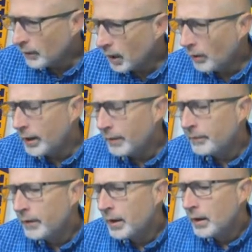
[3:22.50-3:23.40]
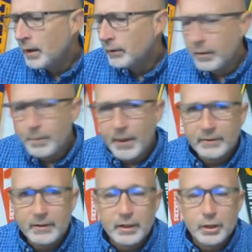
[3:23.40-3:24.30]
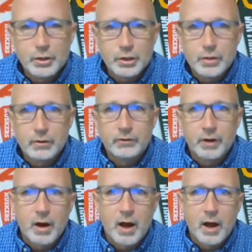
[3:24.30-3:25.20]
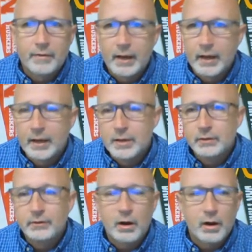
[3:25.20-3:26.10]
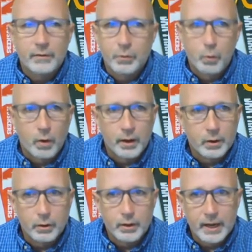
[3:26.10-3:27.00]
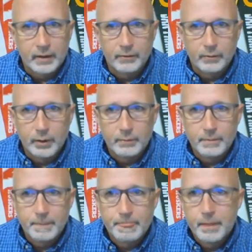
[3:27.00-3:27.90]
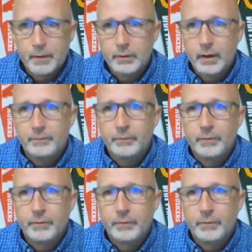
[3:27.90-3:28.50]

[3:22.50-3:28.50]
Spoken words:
Okay, so the best thing to usually do is start off with 1 or -1, okay?